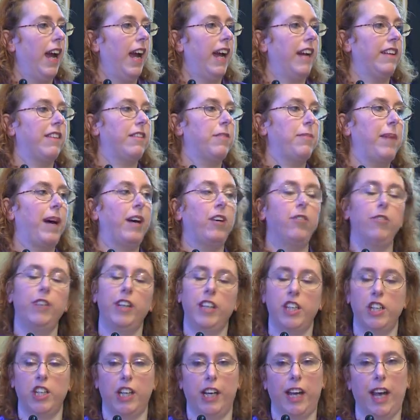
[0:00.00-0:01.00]
it's about
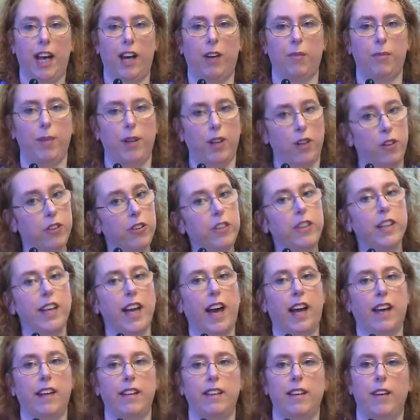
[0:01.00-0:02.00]
reaching out beyond the
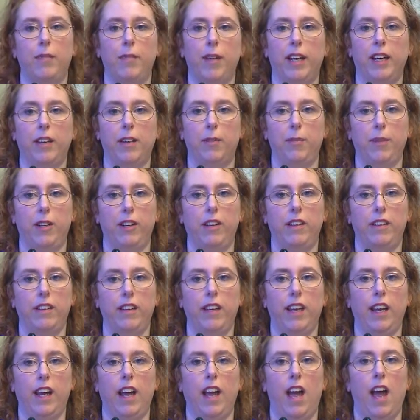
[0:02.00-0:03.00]
academic
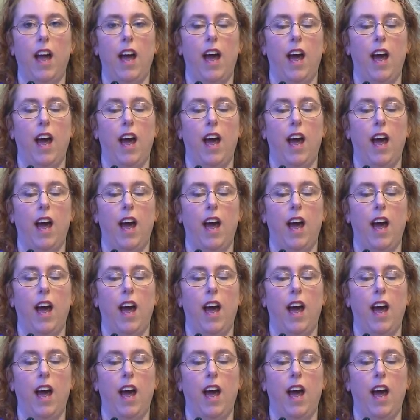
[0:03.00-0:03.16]
community